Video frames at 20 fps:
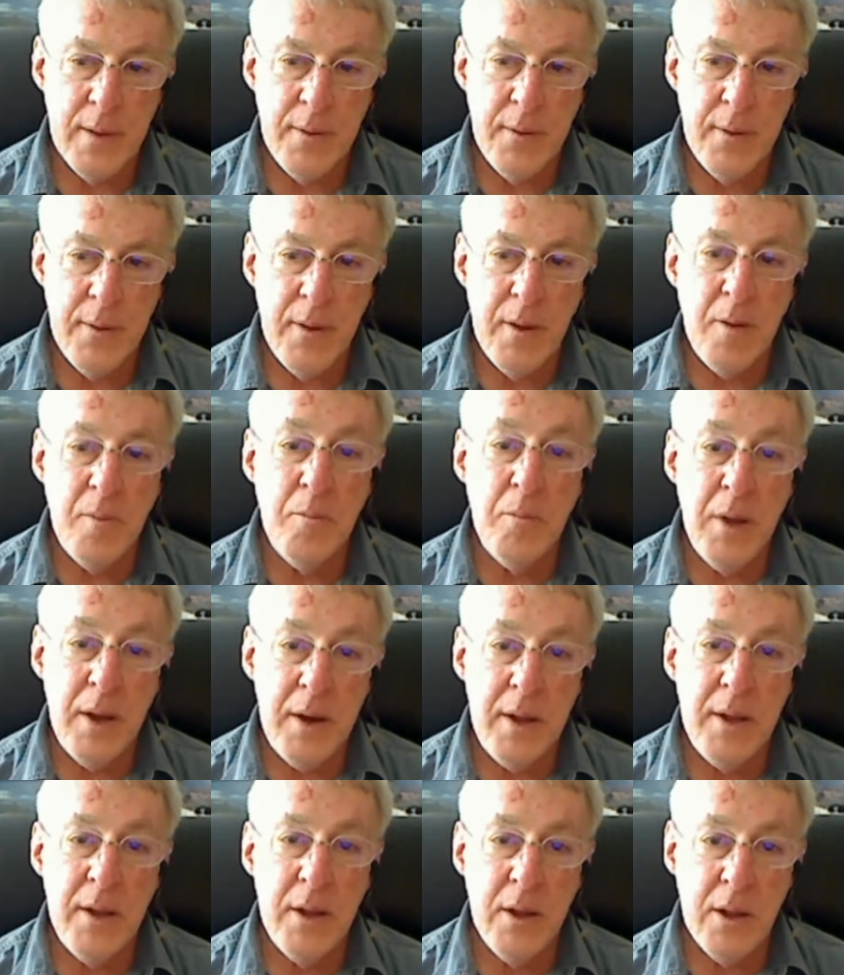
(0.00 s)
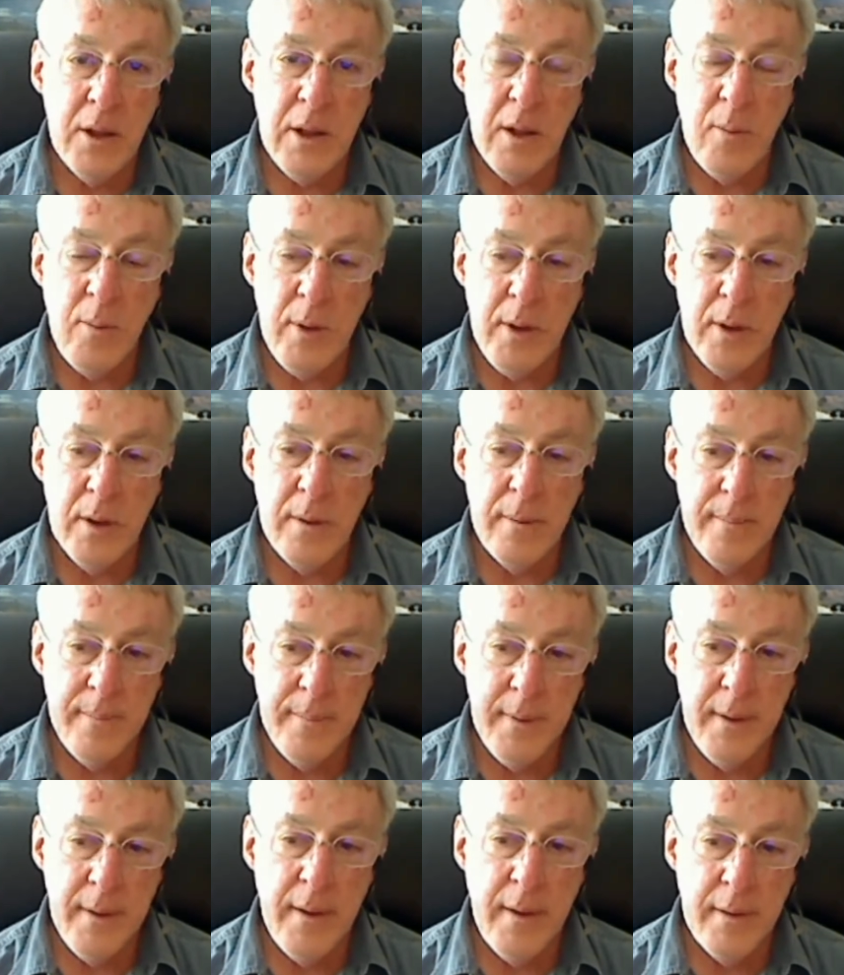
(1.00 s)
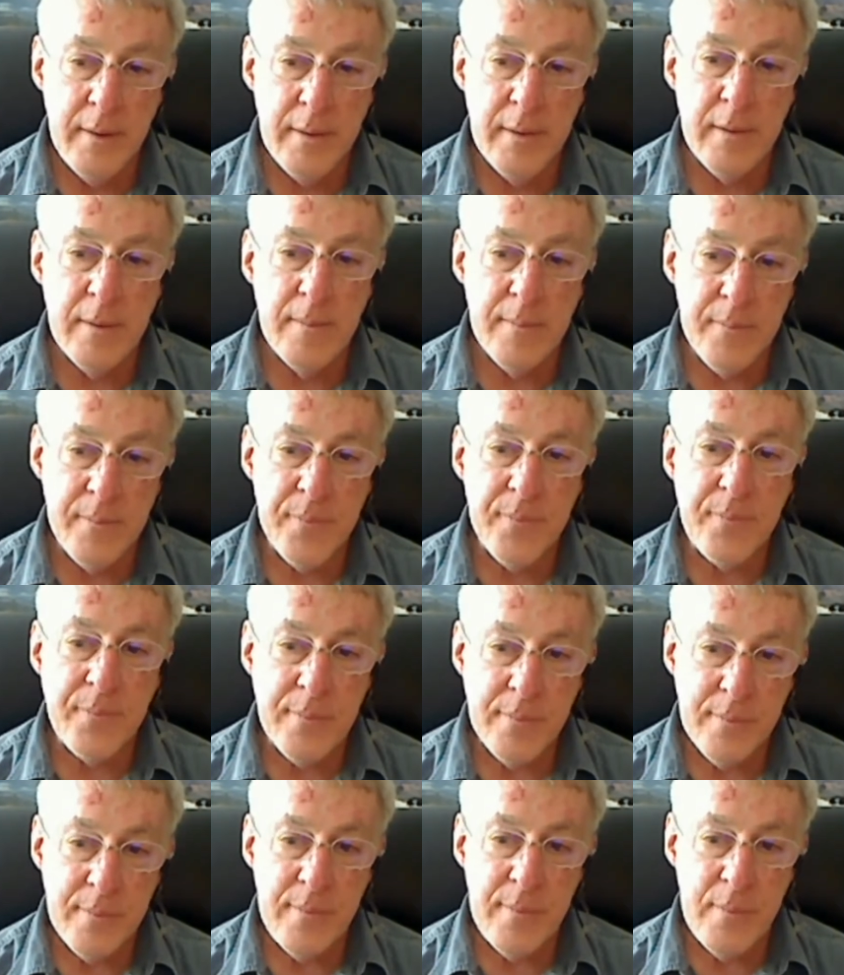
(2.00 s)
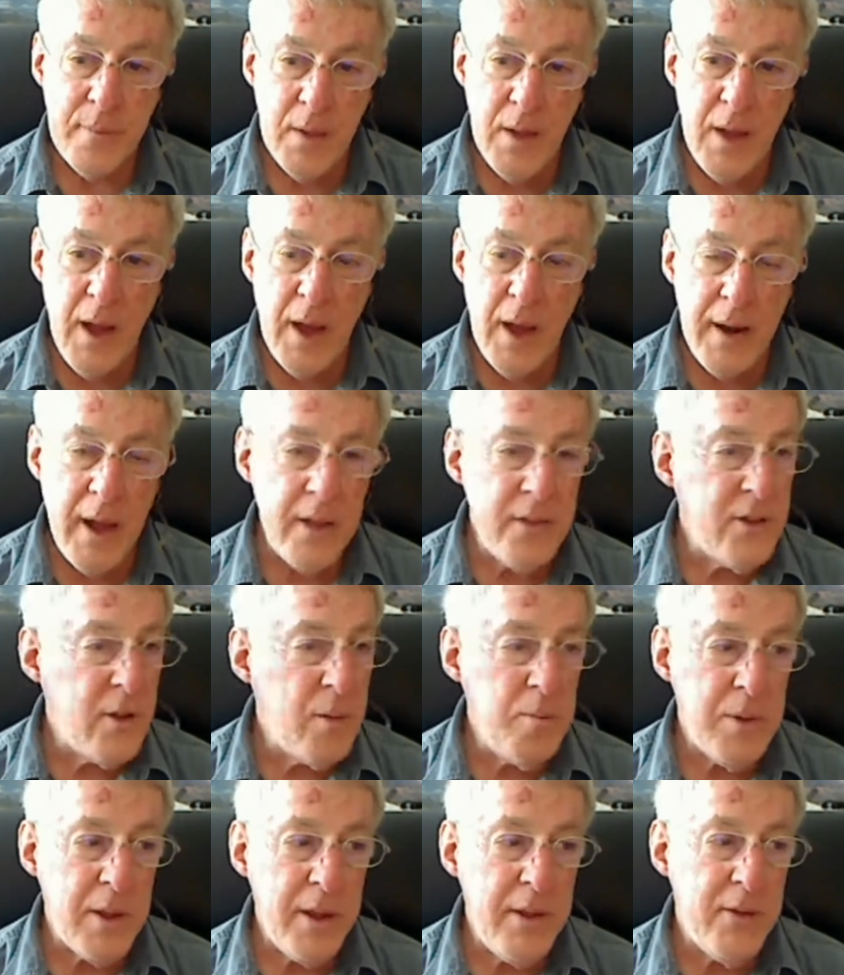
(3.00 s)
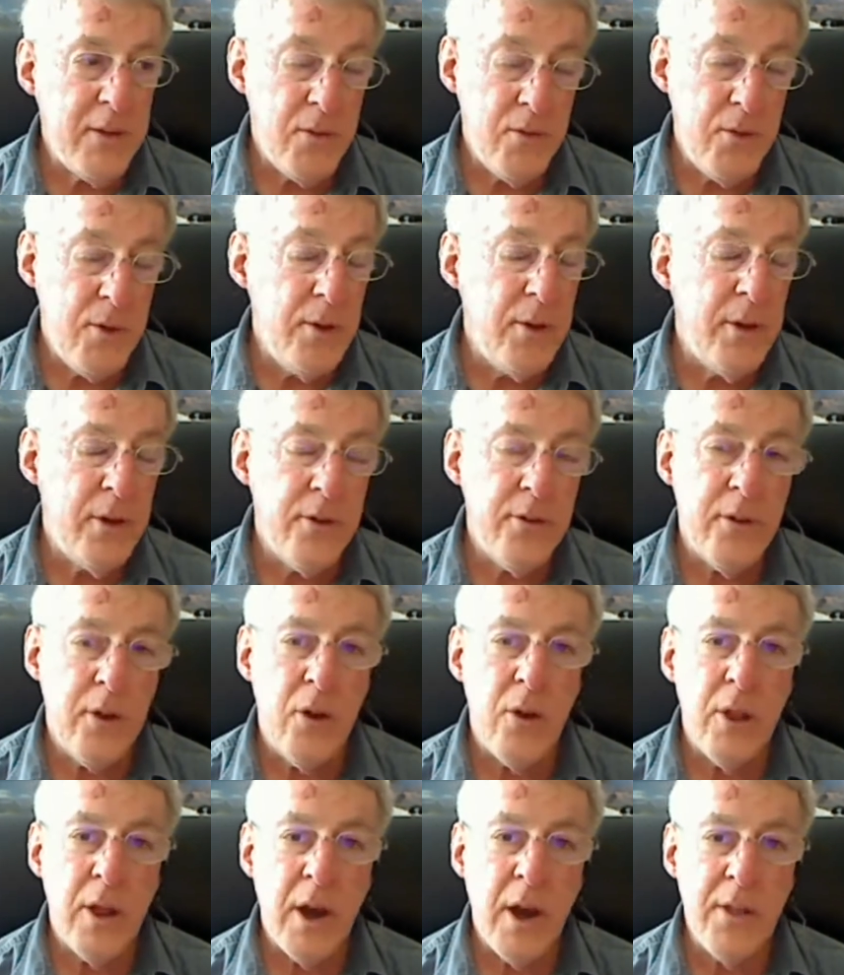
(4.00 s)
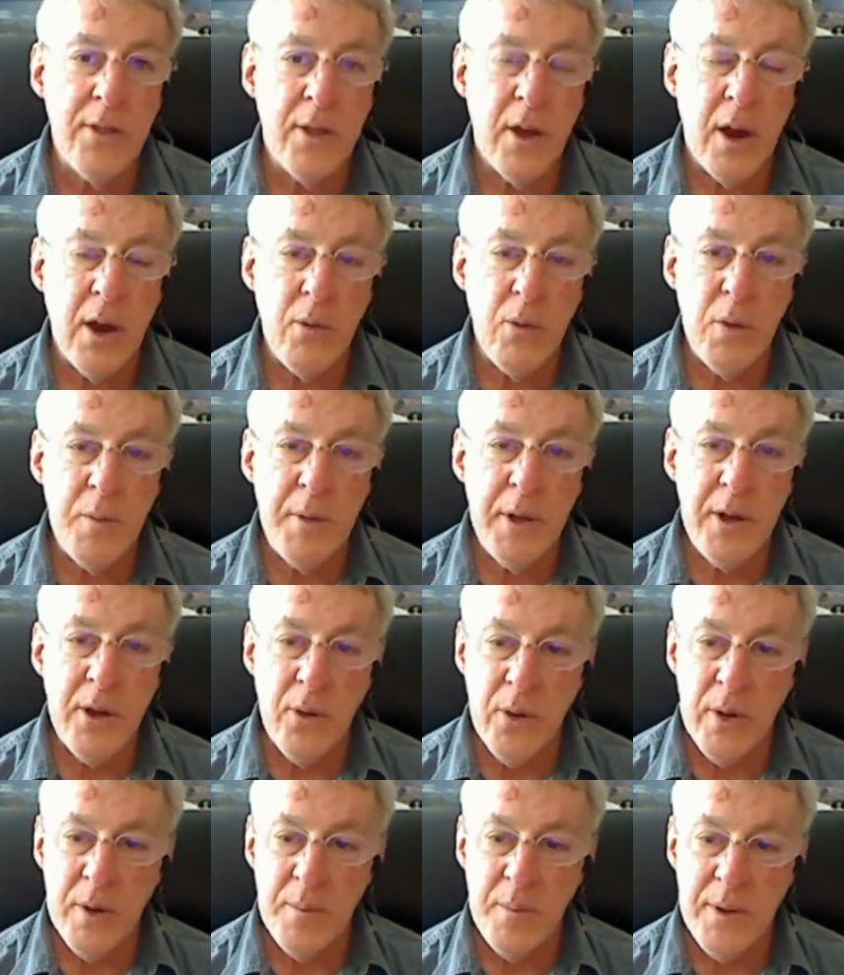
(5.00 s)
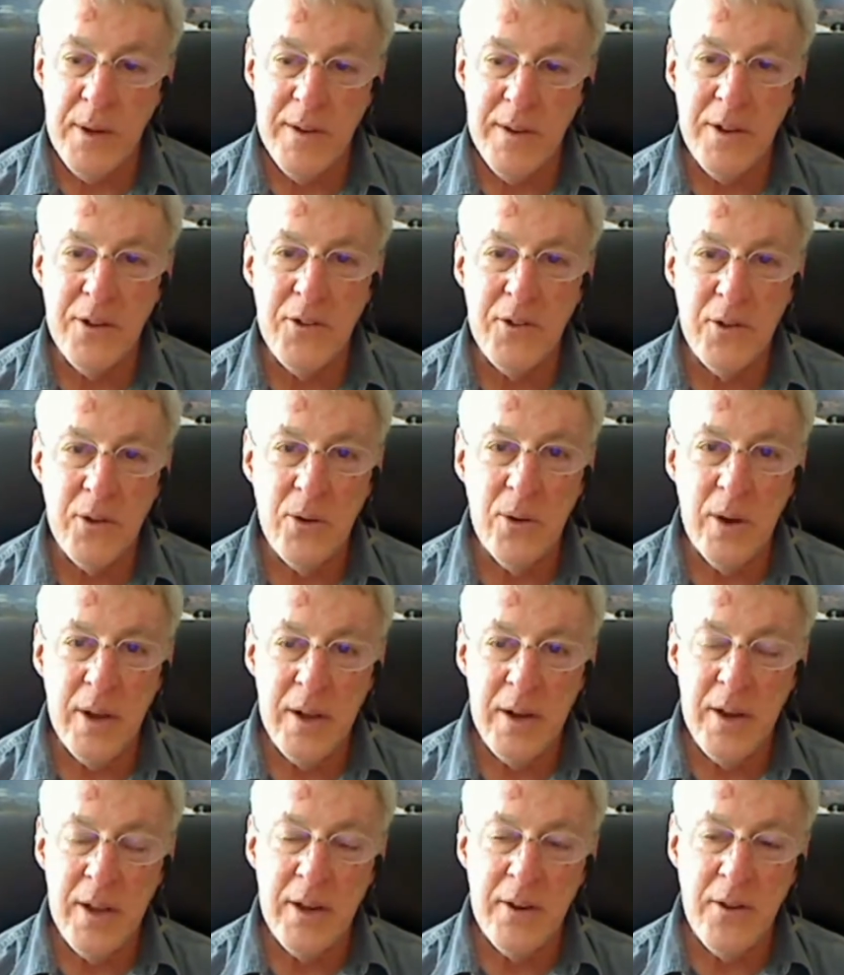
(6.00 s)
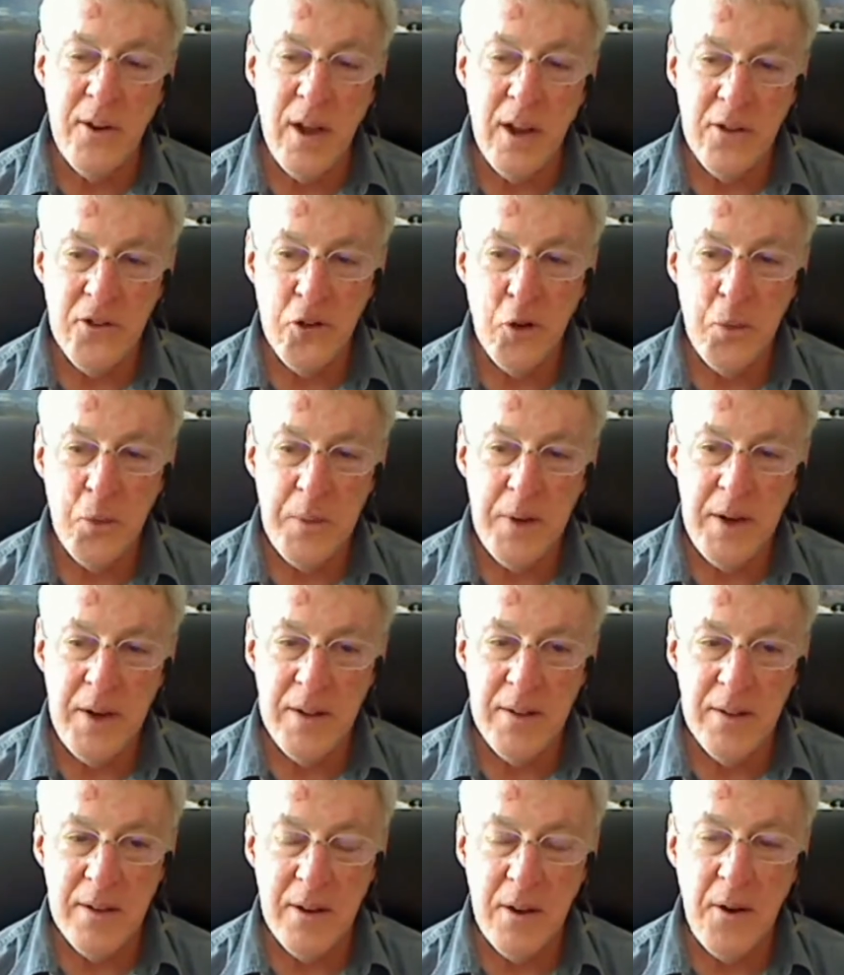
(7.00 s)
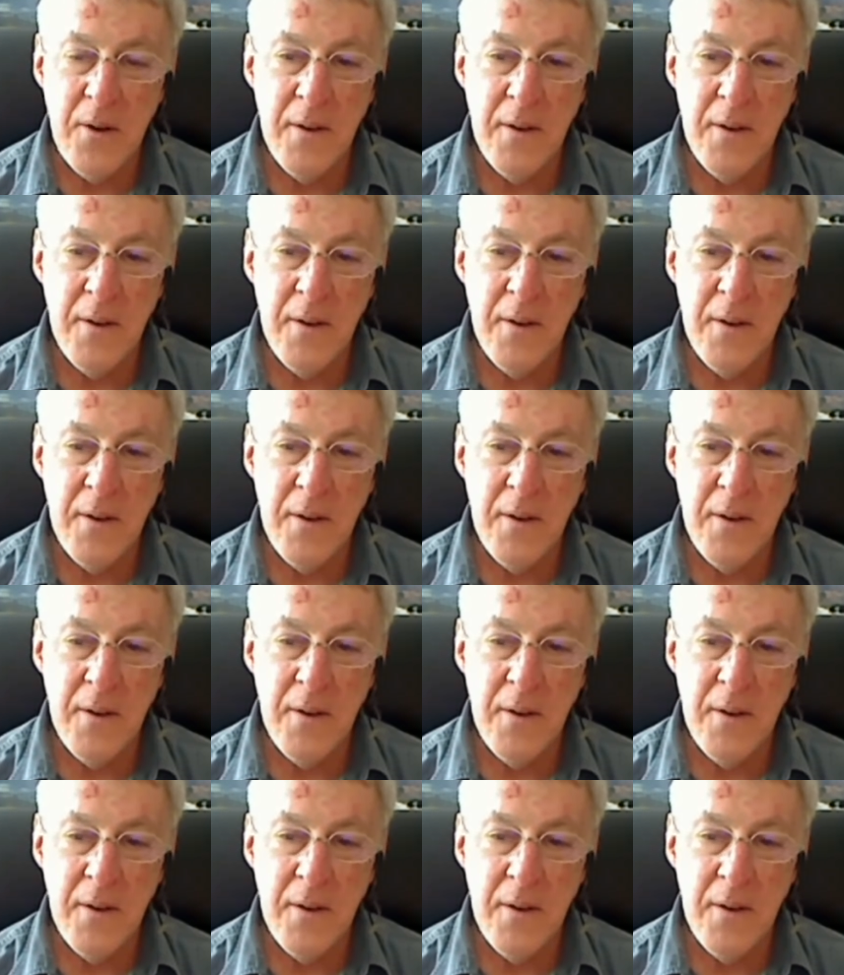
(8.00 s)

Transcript: Medellin, Colombia. Yes. Yeah, not someplace a few years ago that I thought I would be going, but there's a great international meeting there.